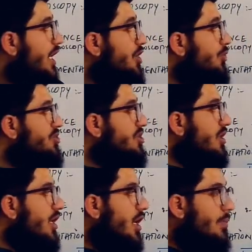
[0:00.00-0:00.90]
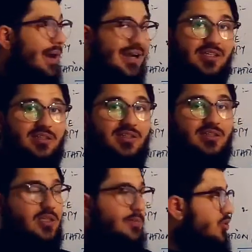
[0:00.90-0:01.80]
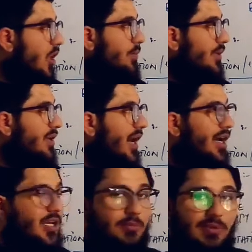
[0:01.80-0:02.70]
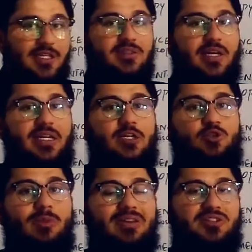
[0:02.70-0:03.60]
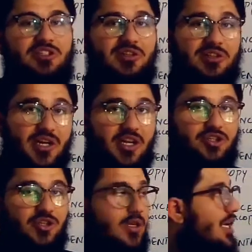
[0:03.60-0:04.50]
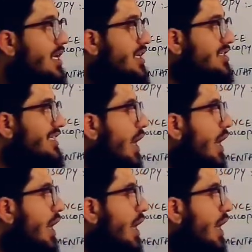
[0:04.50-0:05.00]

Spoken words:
in which matter is absorbing and emitting the electromagnetic radiation is